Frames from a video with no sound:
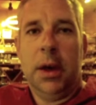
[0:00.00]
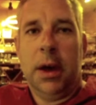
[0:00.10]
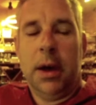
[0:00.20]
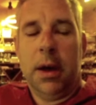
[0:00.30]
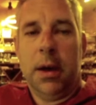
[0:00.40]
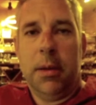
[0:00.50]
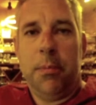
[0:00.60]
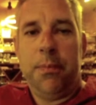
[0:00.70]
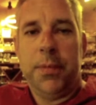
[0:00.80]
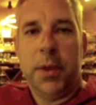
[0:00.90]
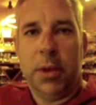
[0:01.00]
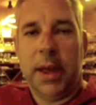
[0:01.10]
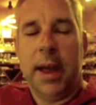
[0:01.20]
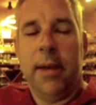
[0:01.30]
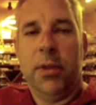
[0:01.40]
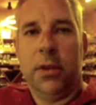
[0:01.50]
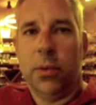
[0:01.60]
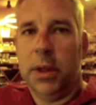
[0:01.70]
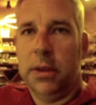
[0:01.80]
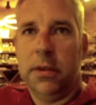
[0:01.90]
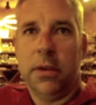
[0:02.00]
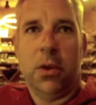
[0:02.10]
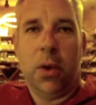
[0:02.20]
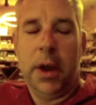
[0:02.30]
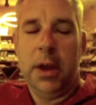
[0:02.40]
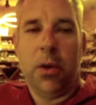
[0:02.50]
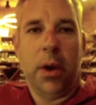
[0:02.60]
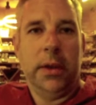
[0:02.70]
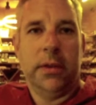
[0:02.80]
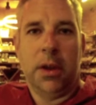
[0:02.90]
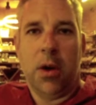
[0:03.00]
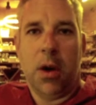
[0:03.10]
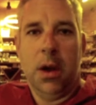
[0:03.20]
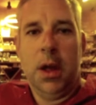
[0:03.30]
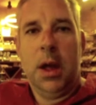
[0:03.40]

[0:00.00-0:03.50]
but they have this one, and this is a great, great cigar.